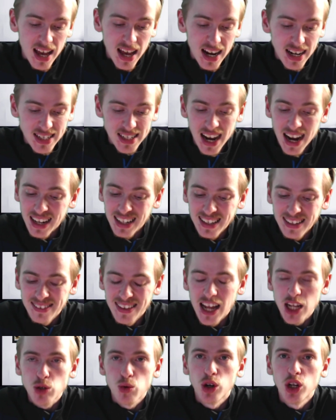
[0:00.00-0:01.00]
And
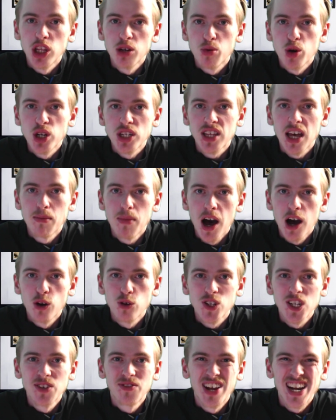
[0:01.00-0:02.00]
that's one of the points that
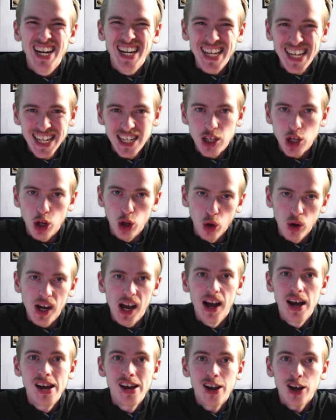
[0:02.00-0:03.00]
Marco Silva needs to look
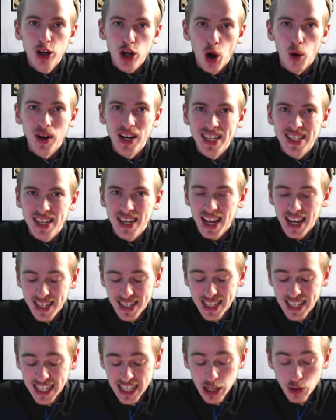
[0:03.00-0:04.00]
at going into
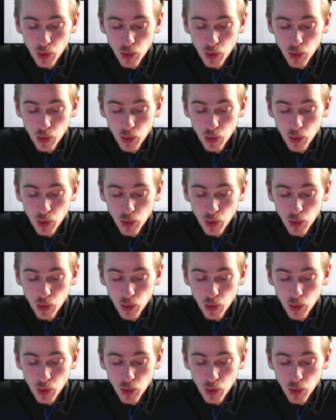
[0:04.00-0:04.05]
next season.